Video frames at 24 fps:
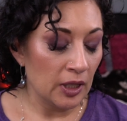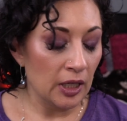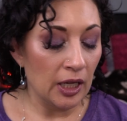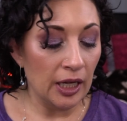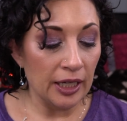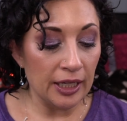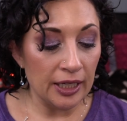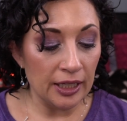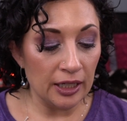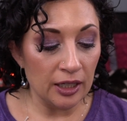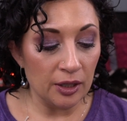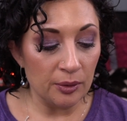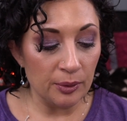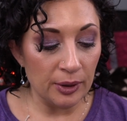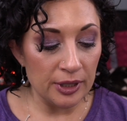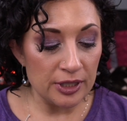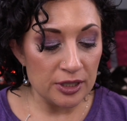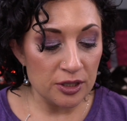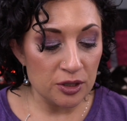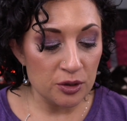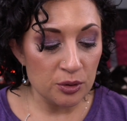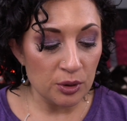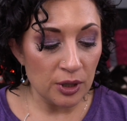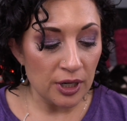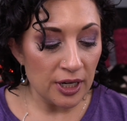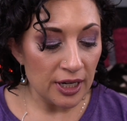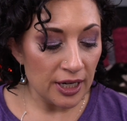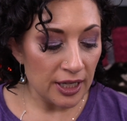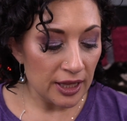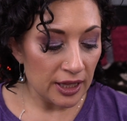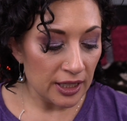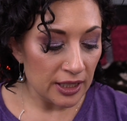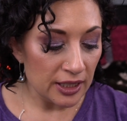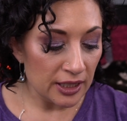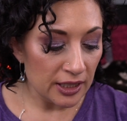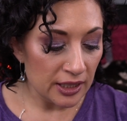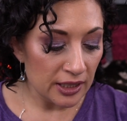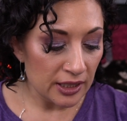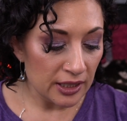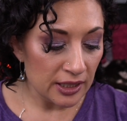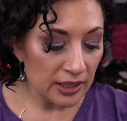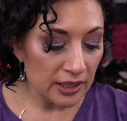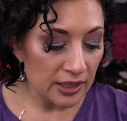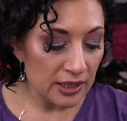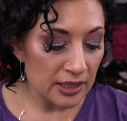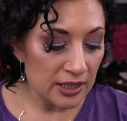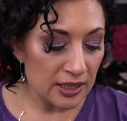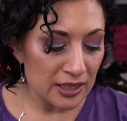I cannot wait to try
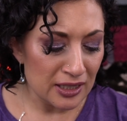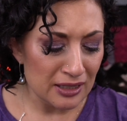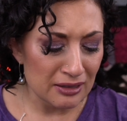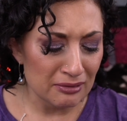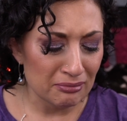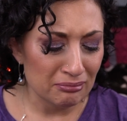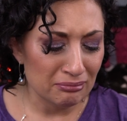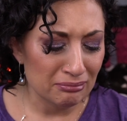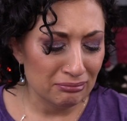this.